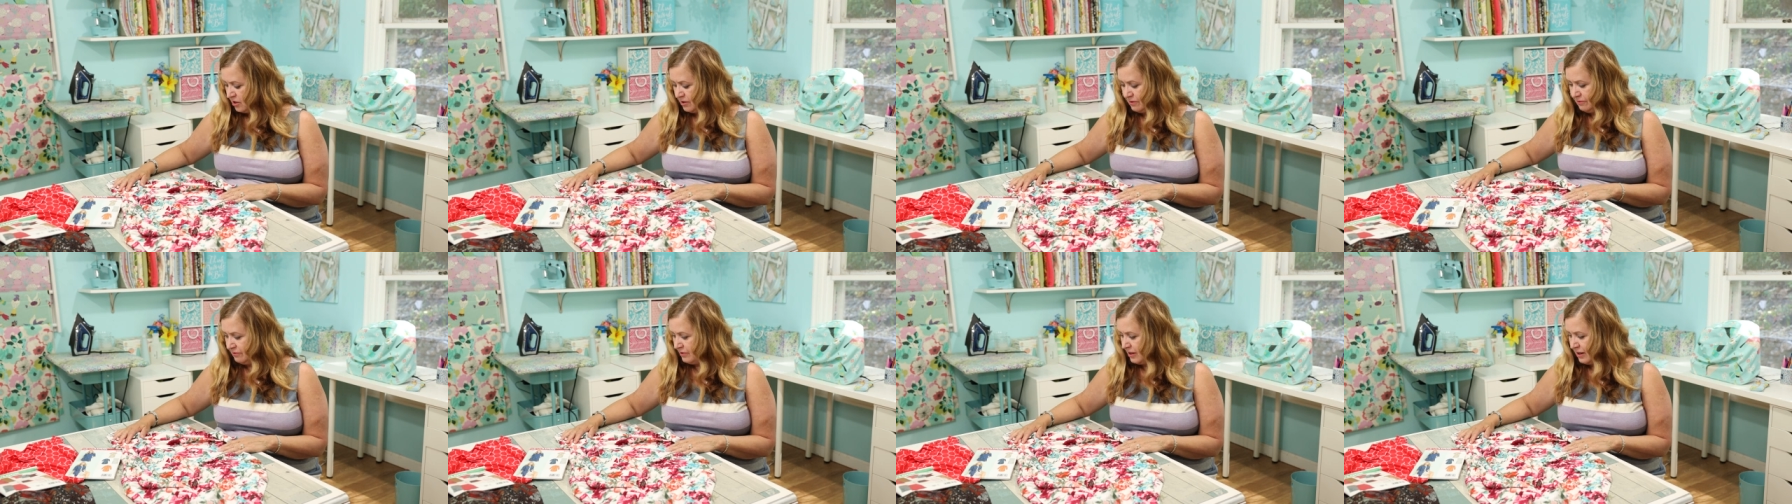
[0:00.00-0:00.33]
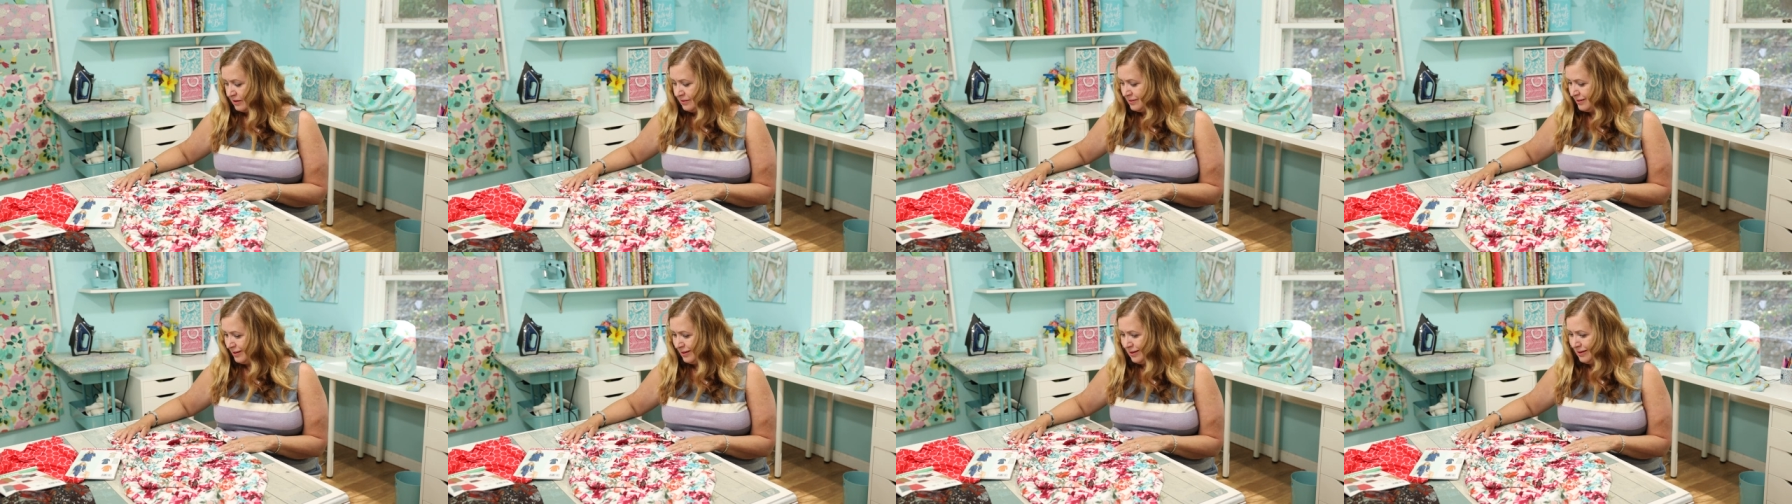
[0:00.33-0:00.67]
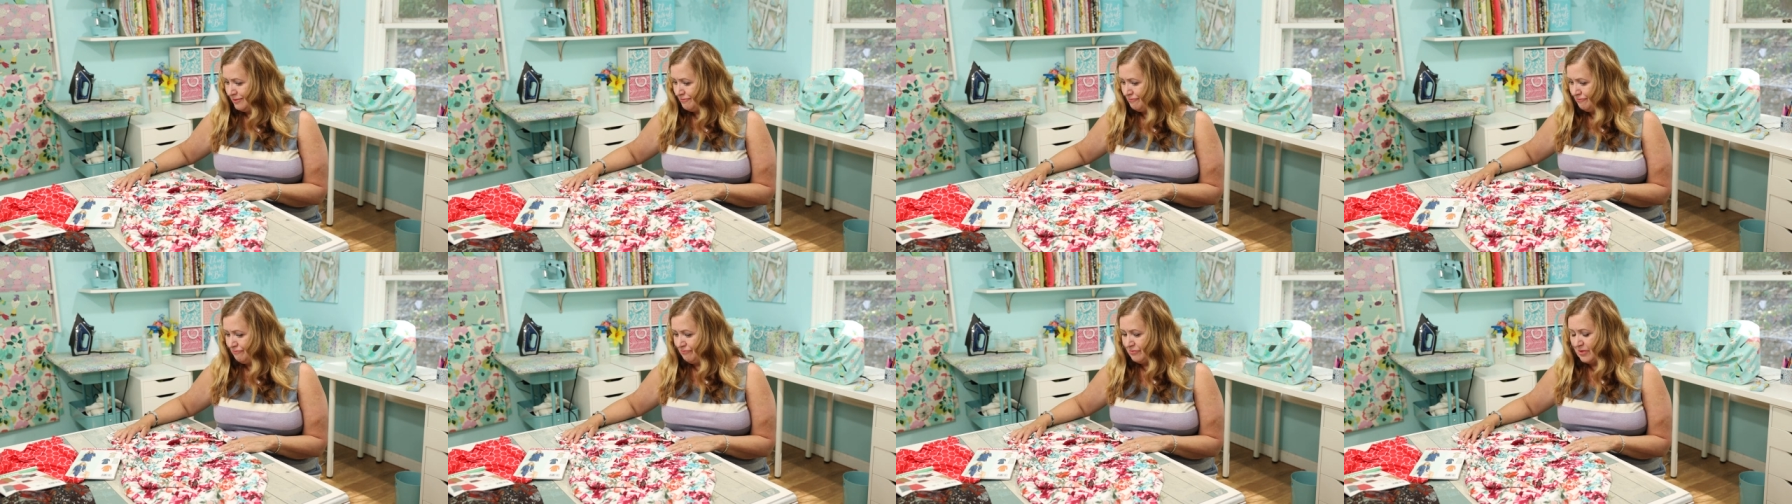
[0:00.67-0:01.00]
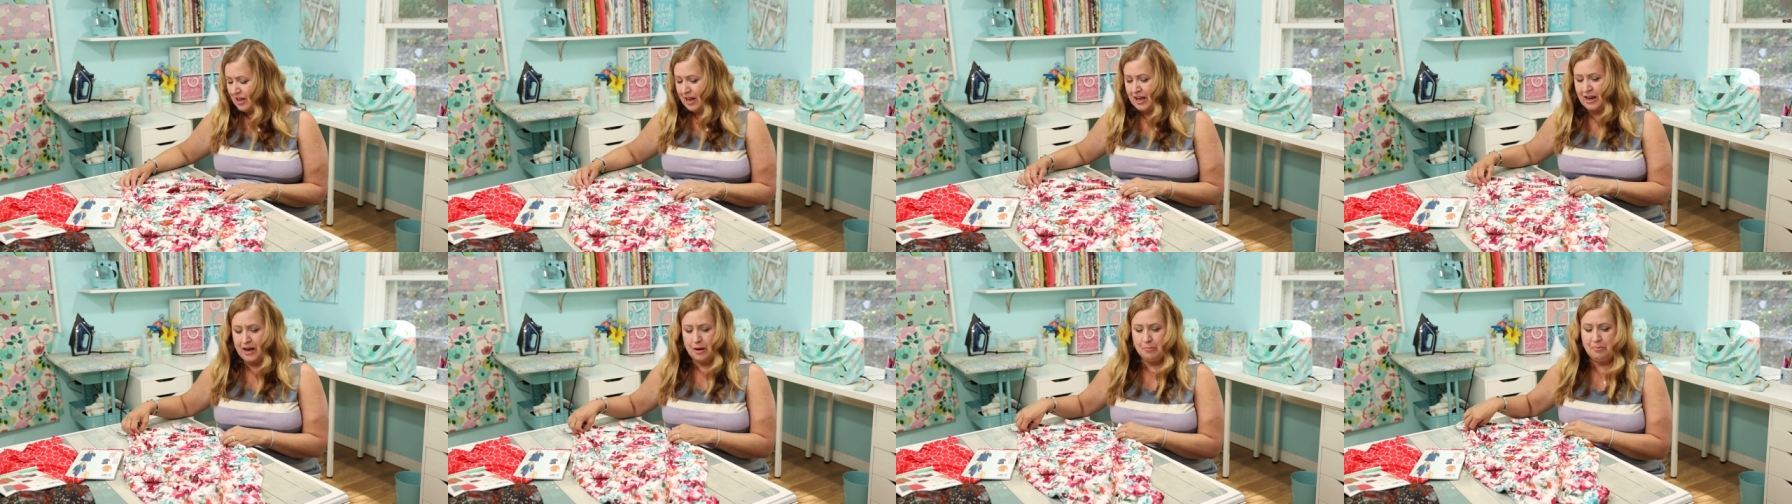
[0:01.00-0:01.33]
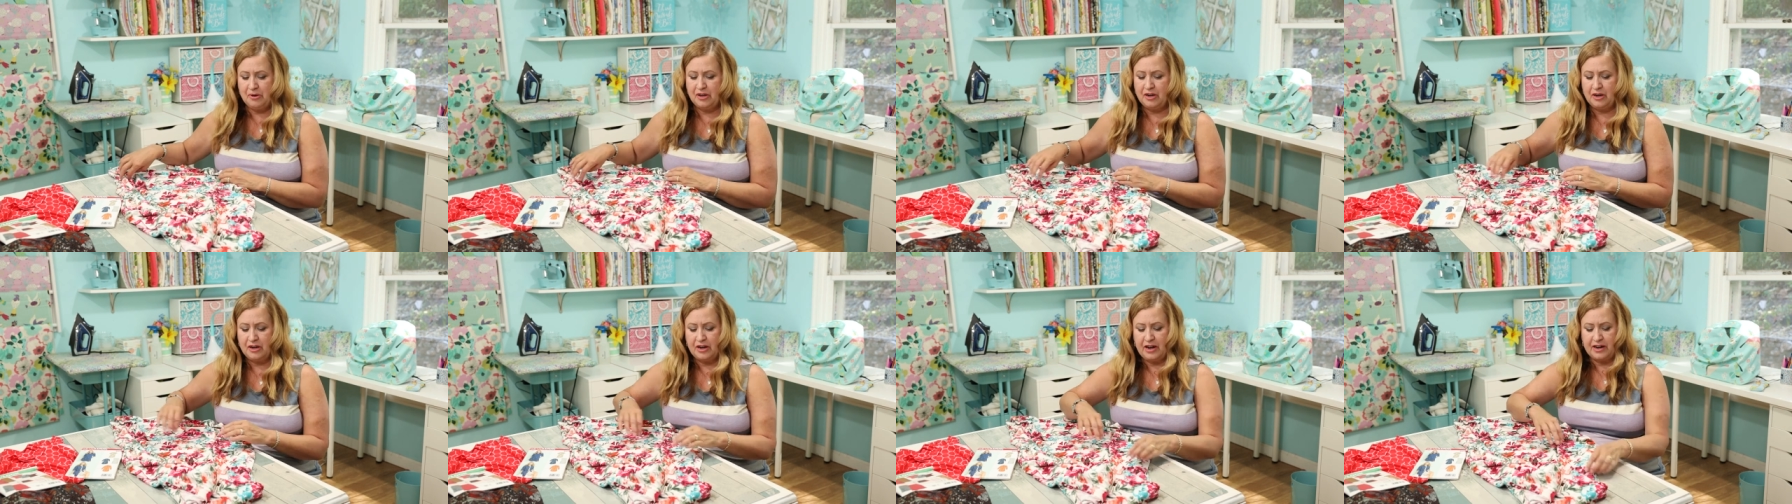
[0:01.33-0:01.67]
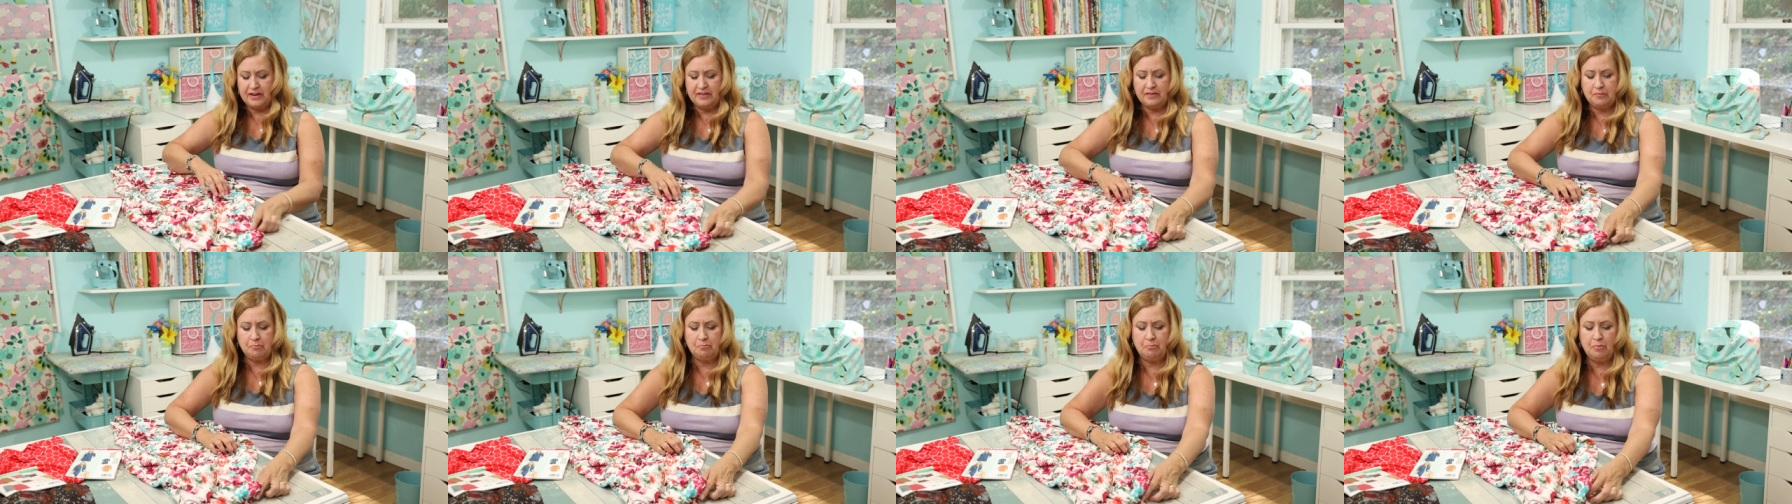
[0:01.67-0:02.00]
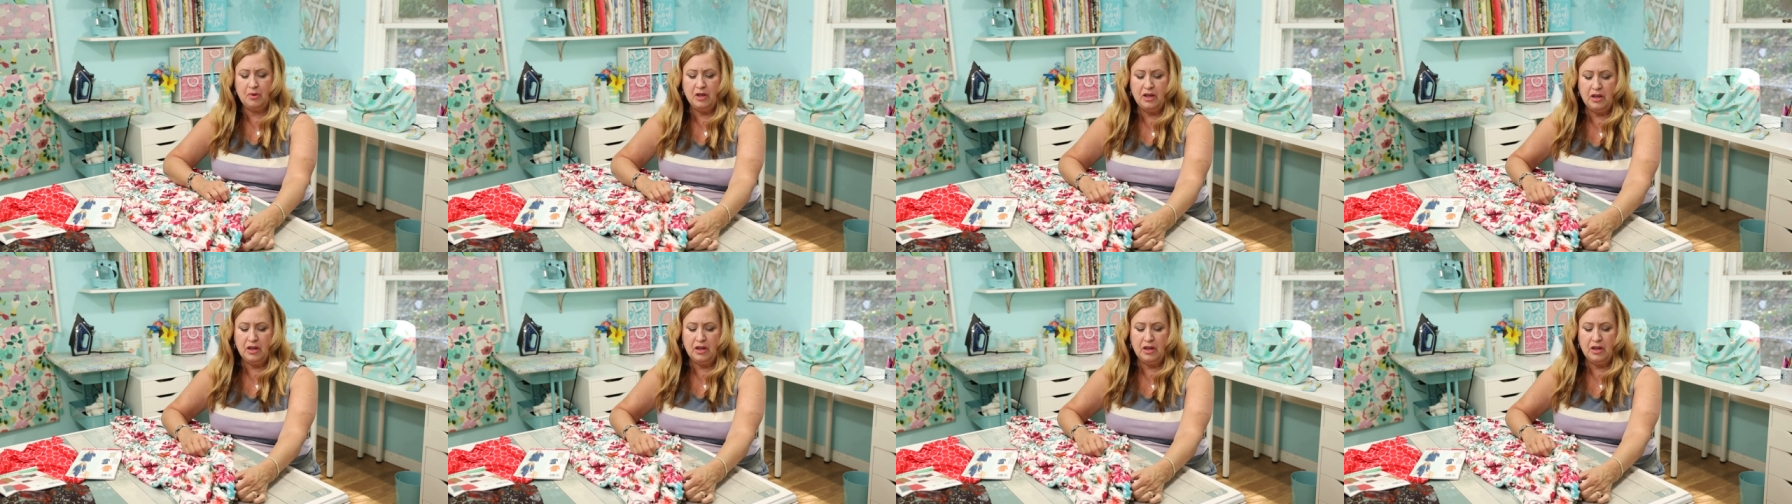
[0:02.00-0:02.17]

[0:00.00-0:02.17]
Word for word: it. That's it. And I put a nice